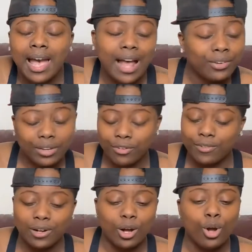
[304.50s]
I don't give a
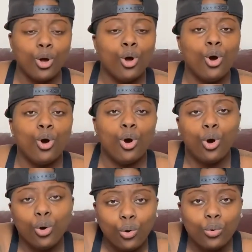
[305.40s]
fuck
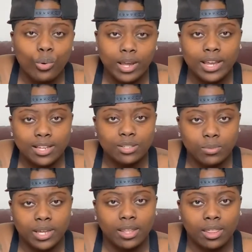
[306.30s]
who he is
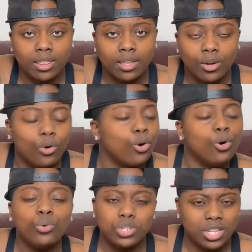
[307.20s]
with or
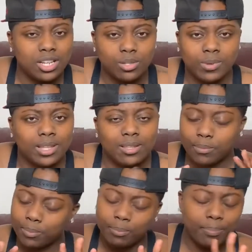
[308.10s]
who she is with
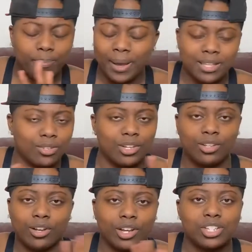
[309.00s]
based on,
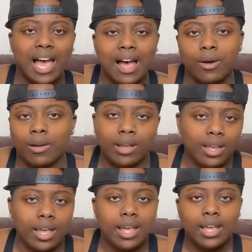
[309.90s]
your child,
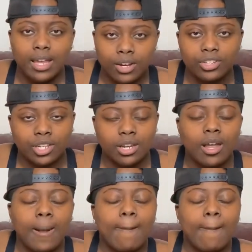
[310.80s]
he or she.